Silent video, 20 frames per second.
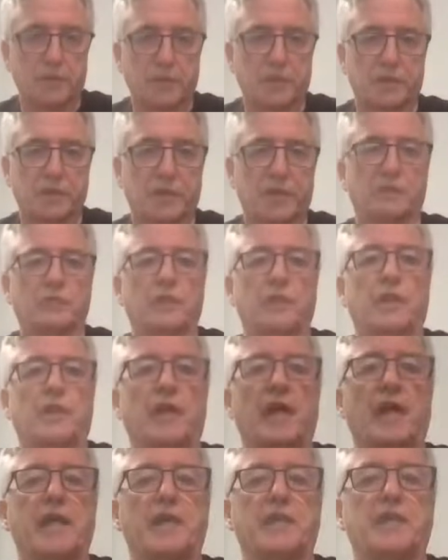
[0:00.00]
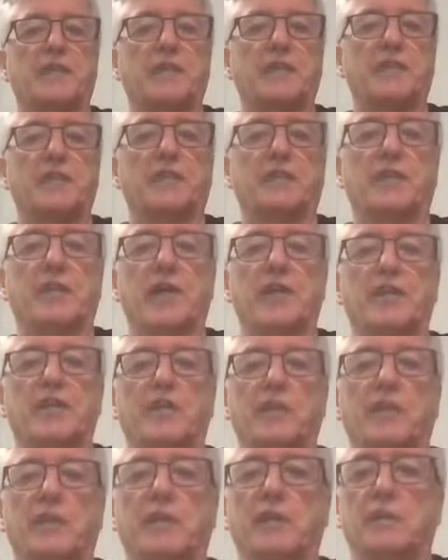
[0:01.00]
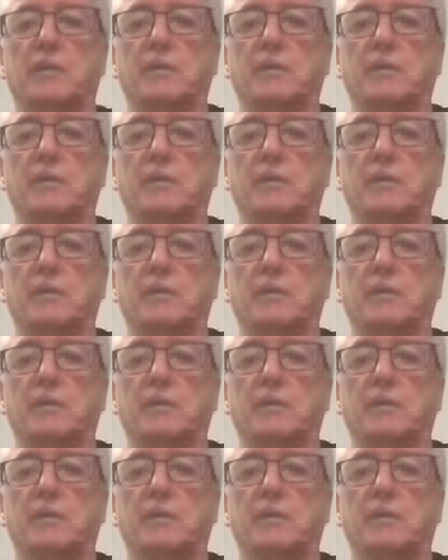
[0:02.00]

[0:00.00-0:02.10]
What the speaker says: didn't realise you'd actually